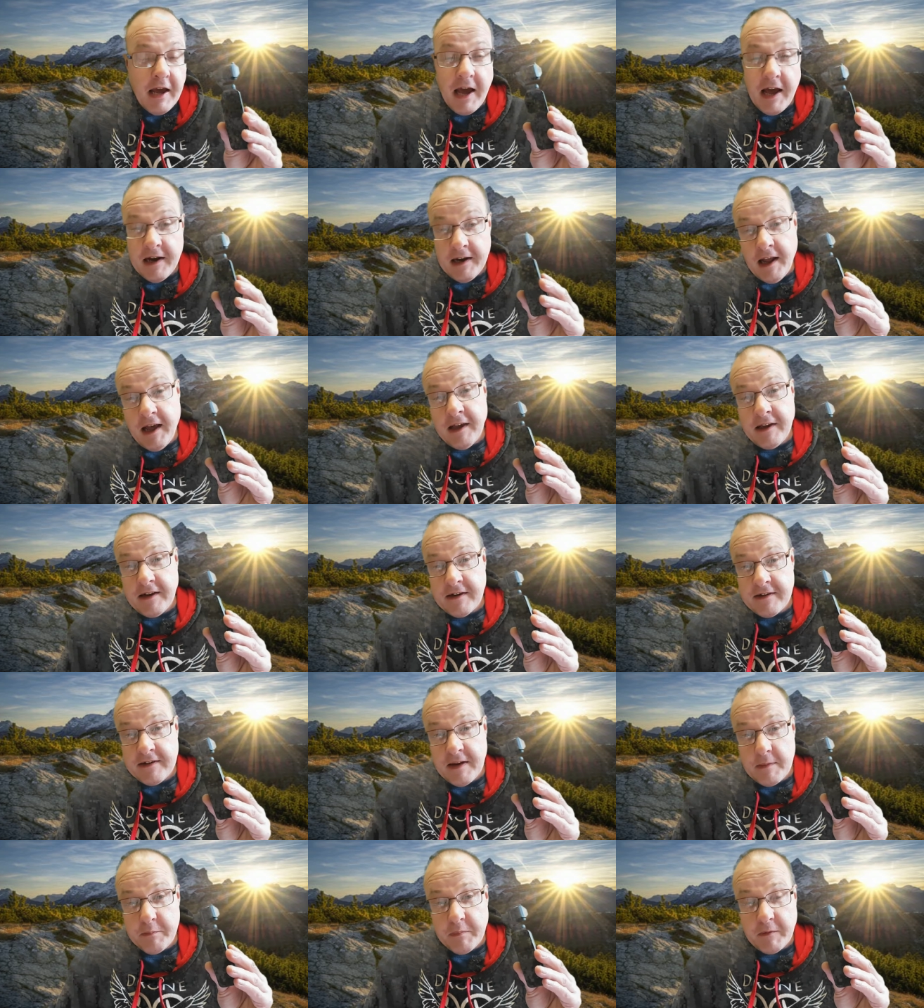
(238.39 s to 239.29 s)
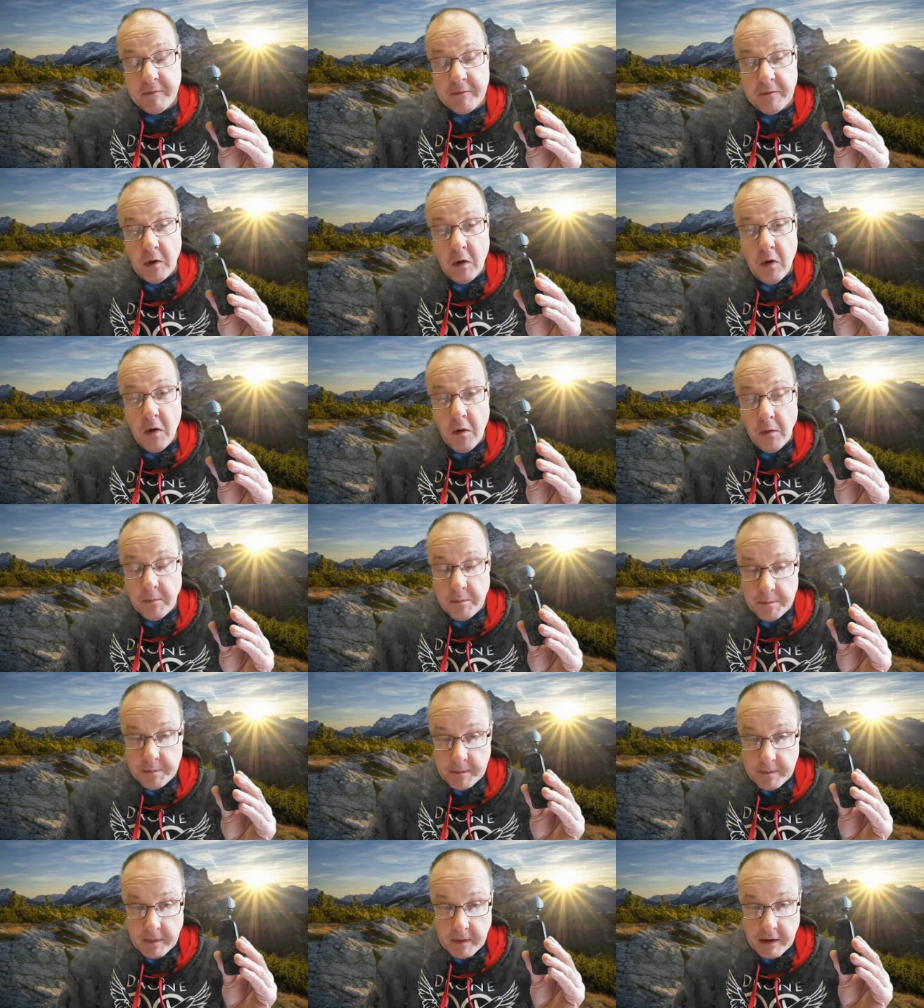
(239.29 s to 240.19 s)
And like I said before,
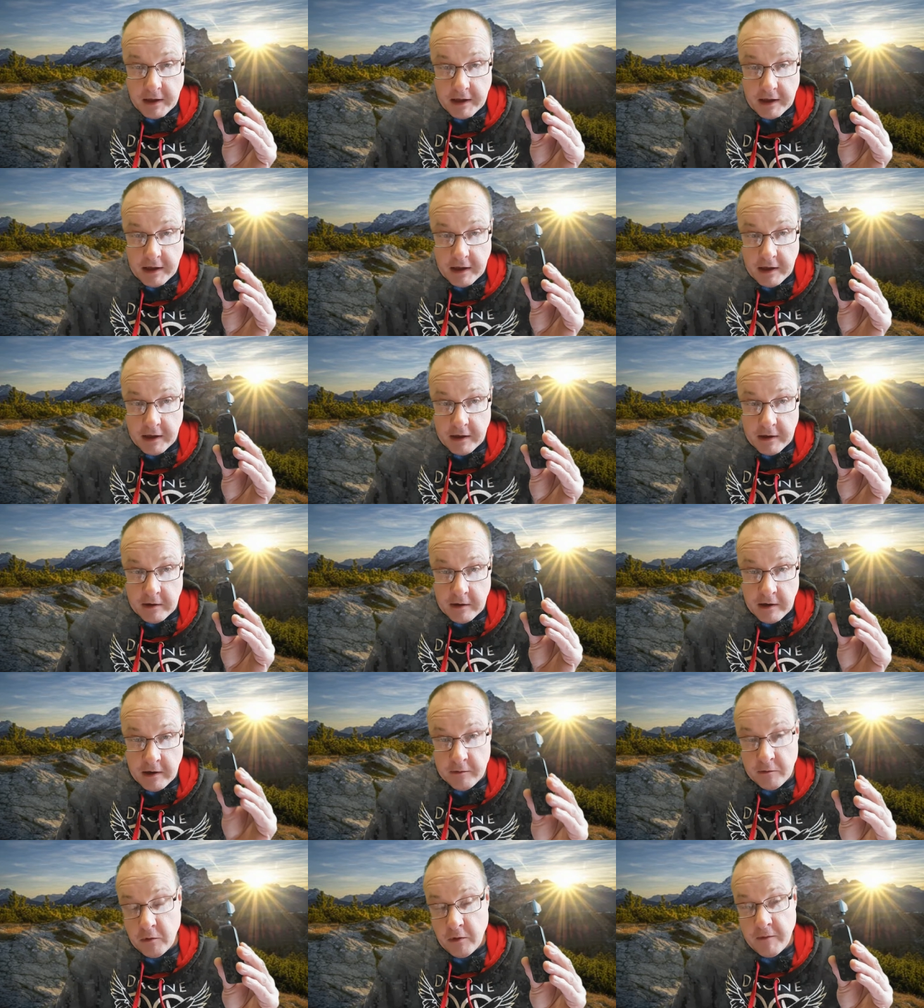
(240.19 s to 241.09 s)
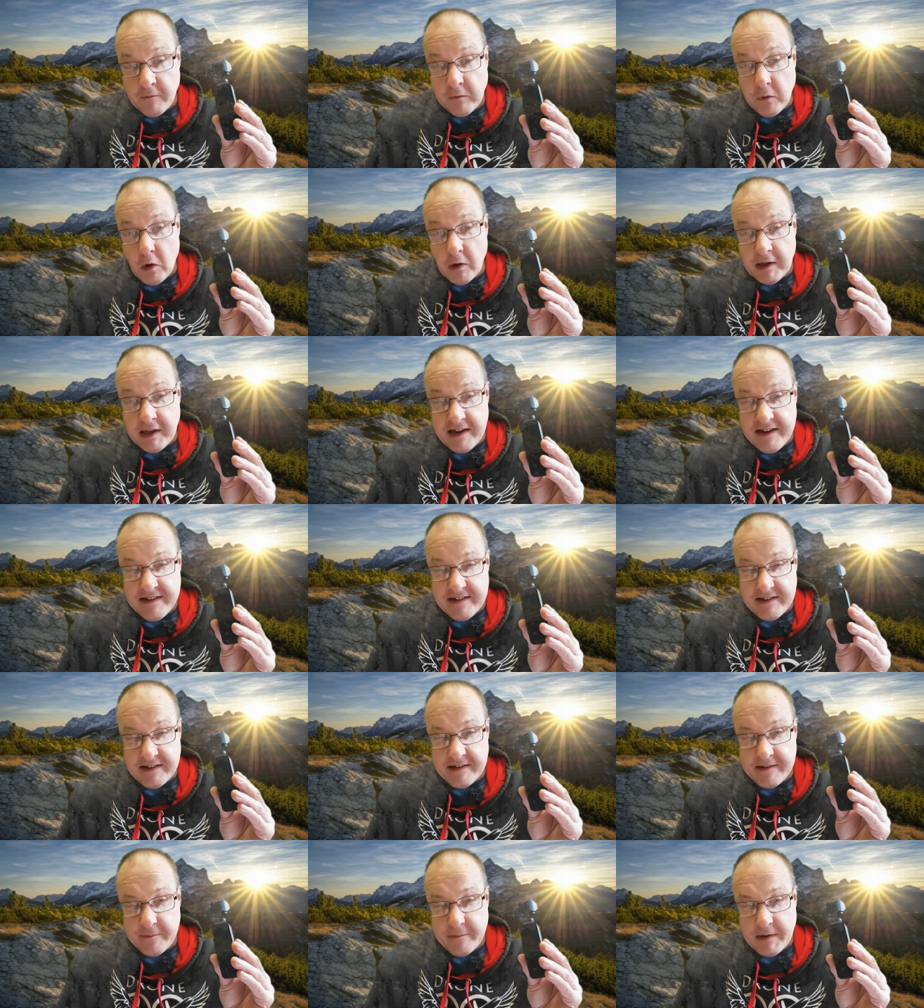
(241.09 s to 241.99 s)
doing 4K
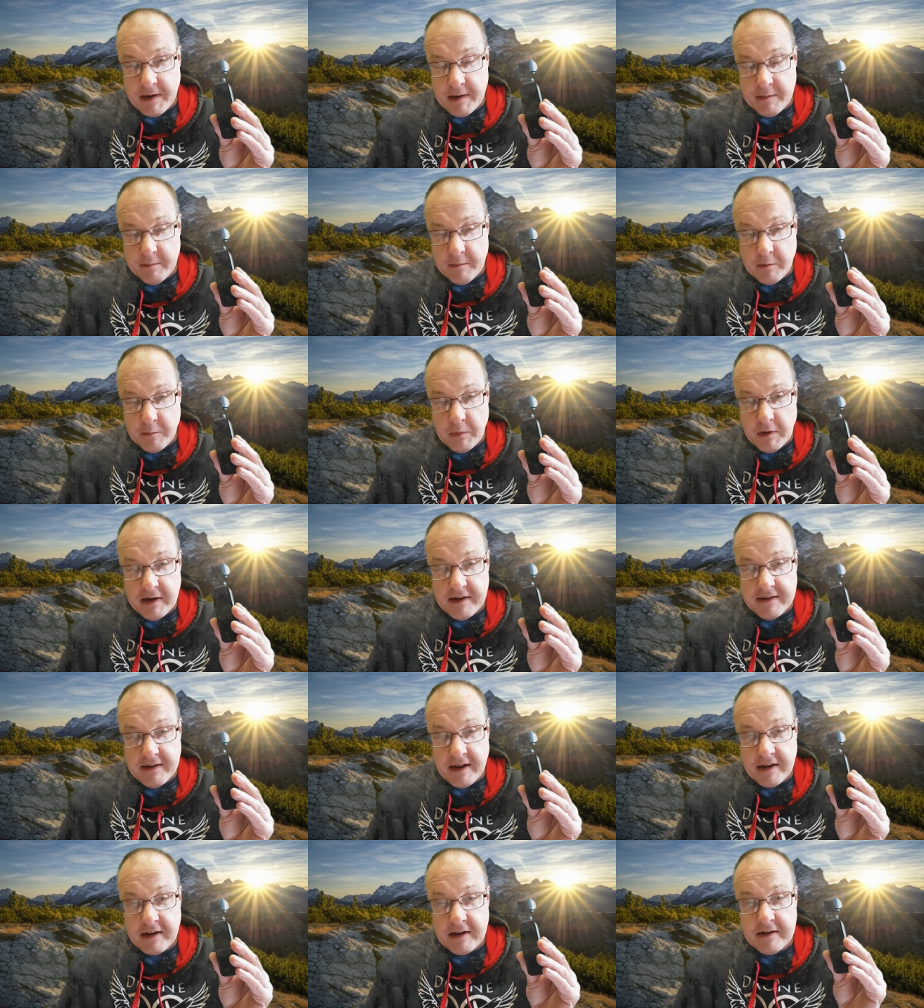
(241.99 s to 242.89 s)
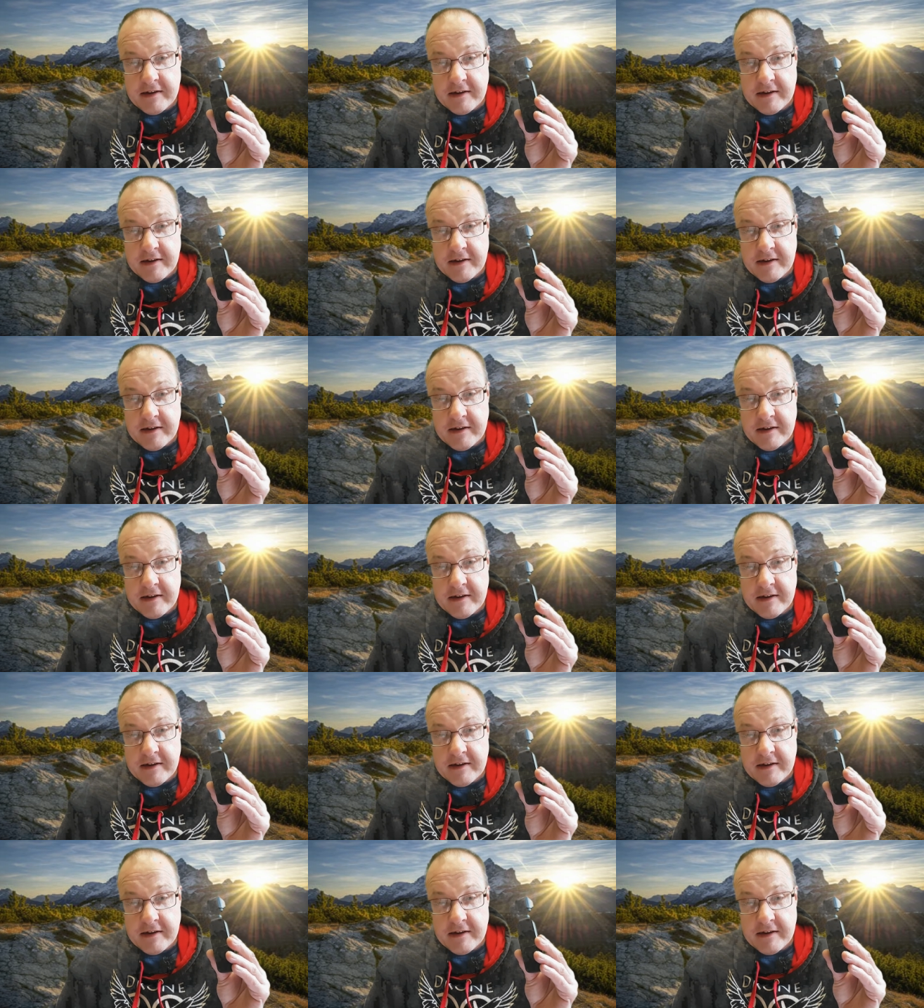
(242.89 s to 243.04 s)
60 frames per second,